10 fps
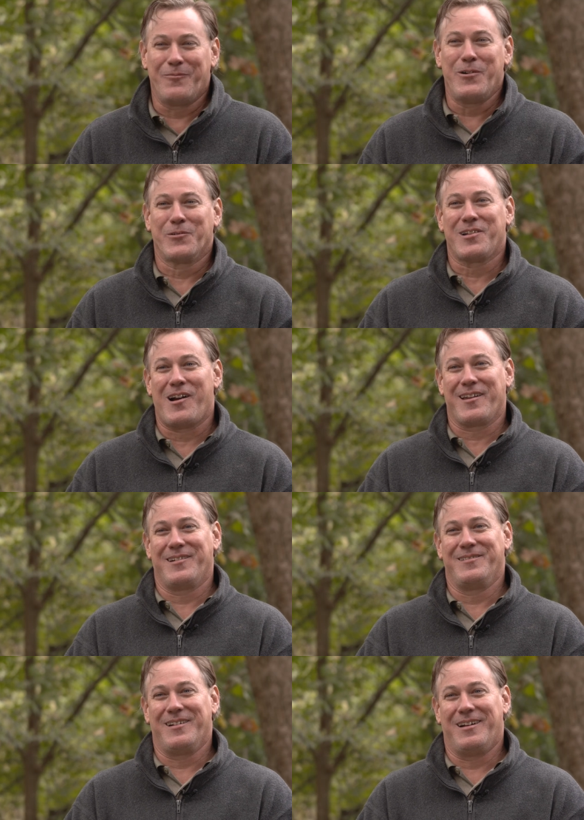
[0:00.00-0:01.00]
we were
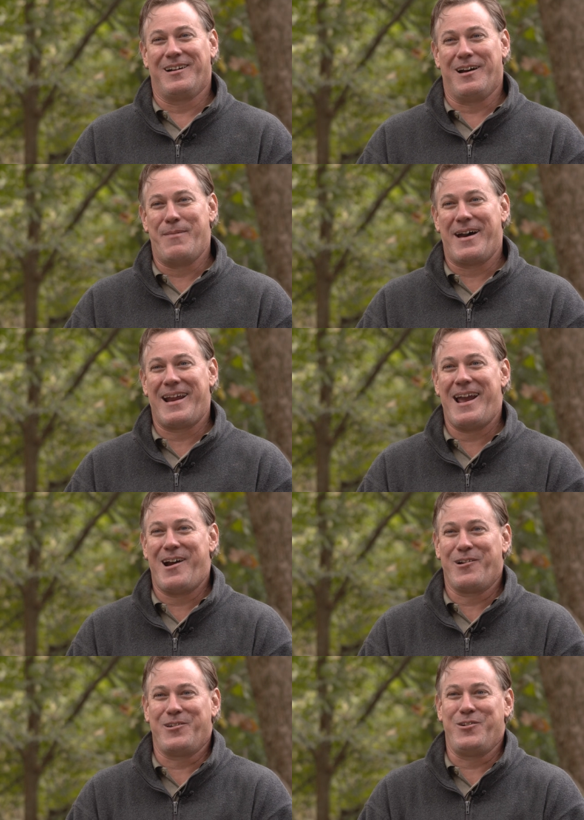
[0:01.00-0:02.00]
talking uh, about
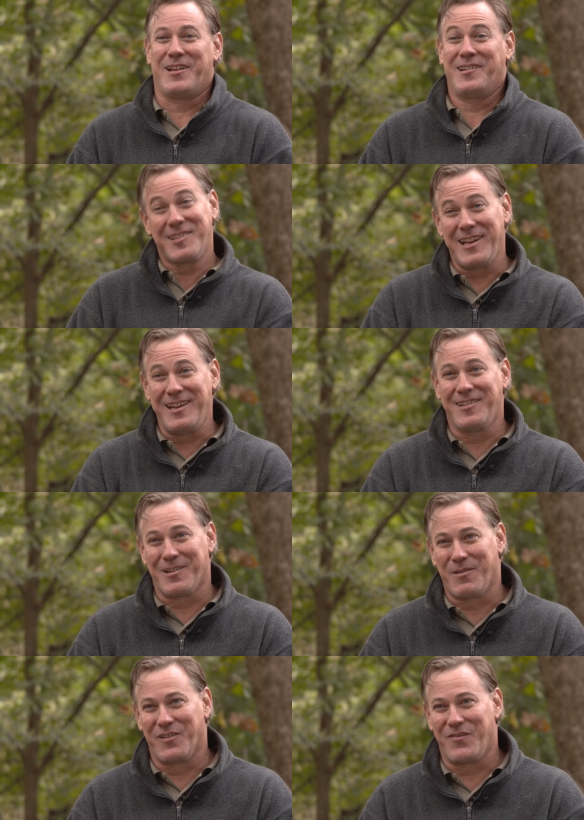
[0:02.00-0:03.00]
how you can see
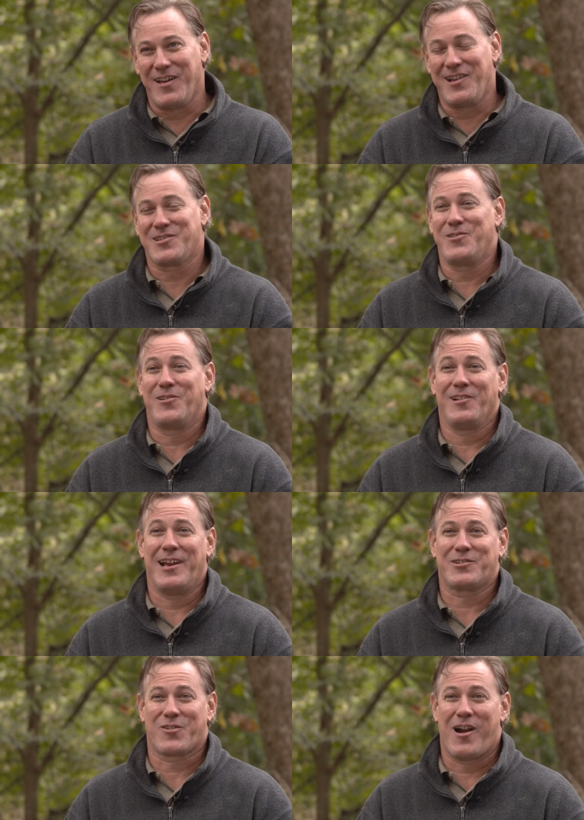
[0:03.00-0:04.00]
some of the fish on your
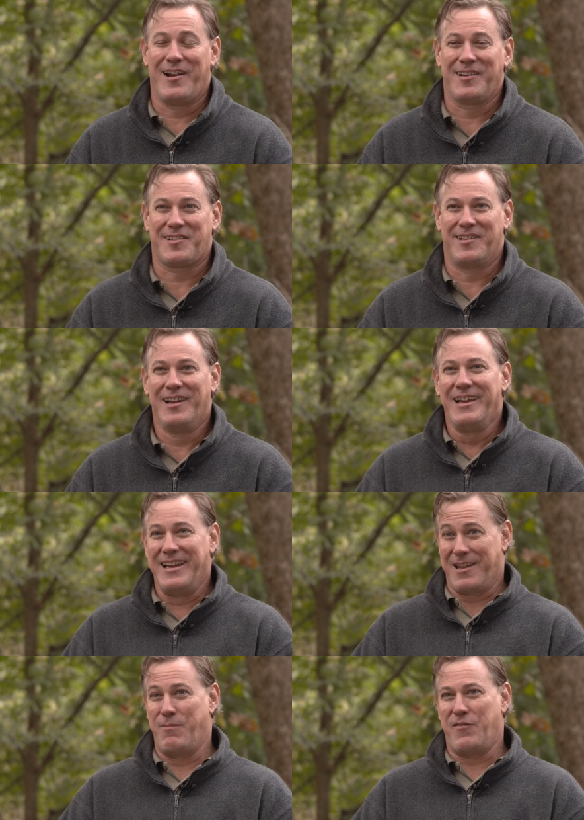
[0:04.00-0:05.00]
electronics, and
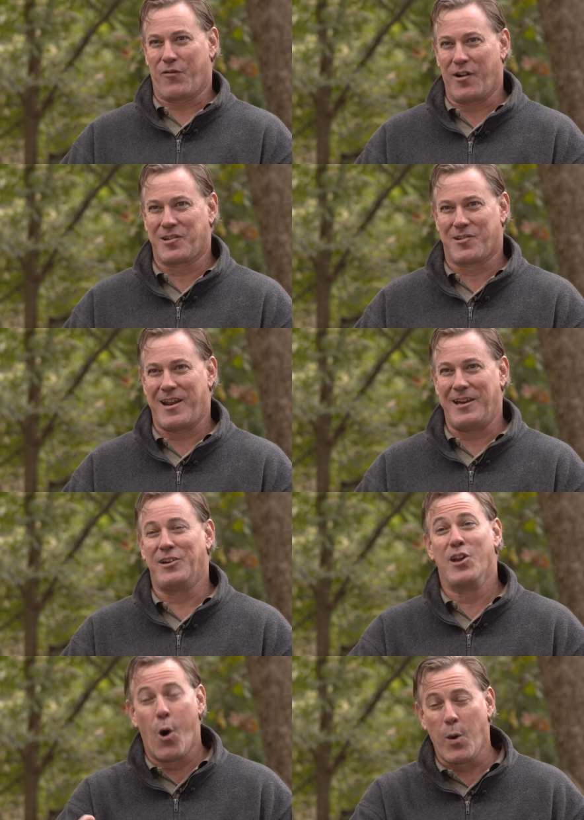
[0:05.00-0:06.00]
it can be
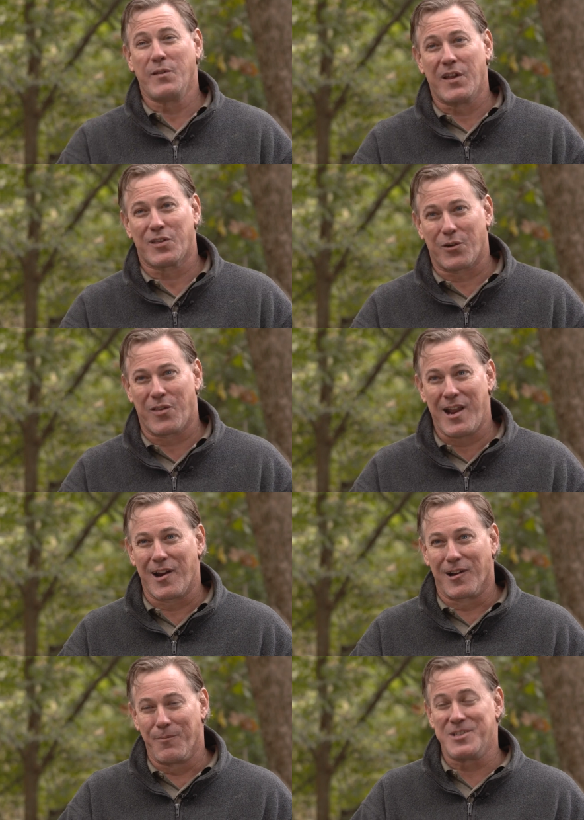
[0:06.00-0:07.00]
frustrating knowing that they're
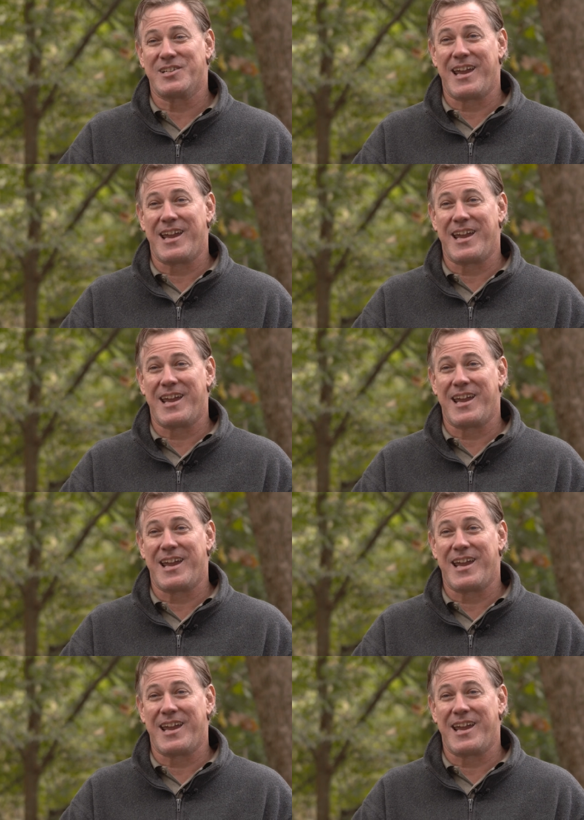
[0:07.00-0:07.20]
there, but you